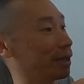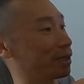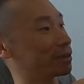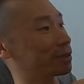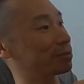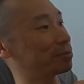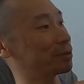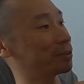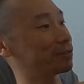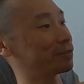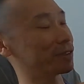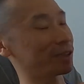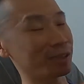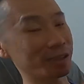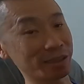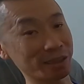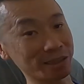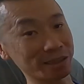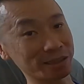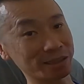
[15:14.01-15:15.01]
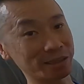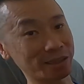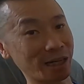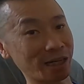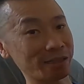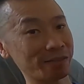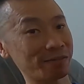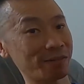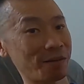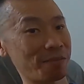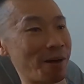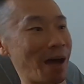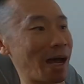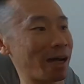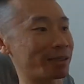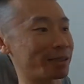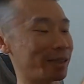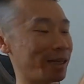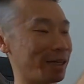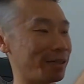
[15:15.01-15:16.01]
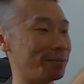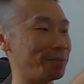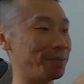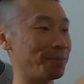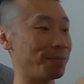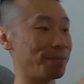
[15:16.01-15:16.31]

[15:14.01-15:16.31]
let's move to the inside of the pack now.